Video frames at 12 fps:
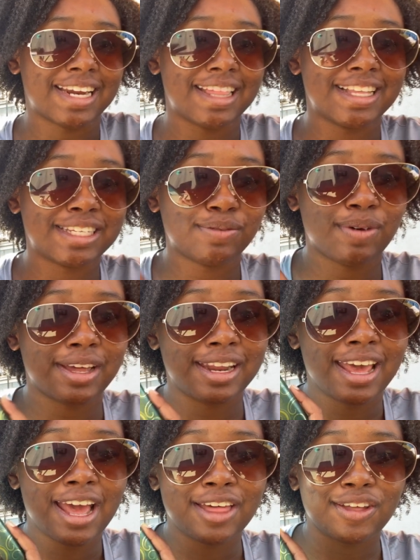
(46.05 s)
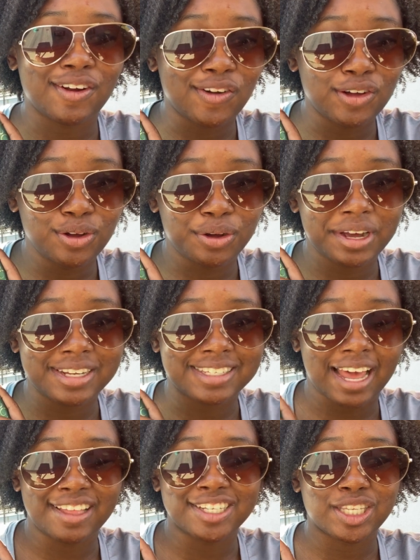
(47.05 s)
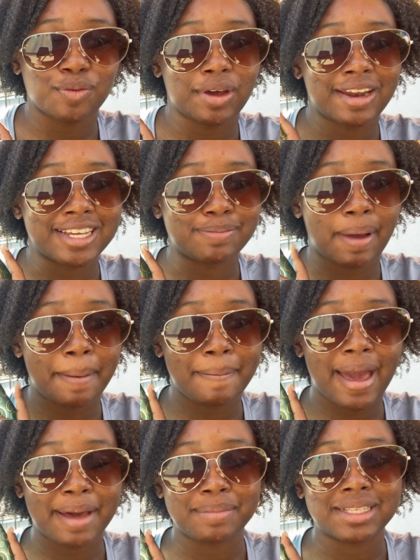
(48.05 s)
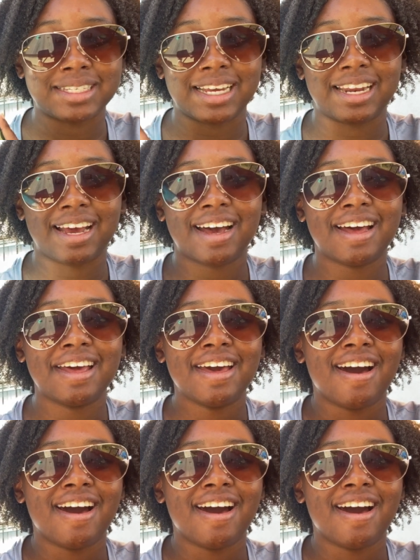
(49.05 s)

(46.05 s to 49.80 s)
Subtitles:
And this one, The Girl Who Could Silence the Wind, is by Meg Medina.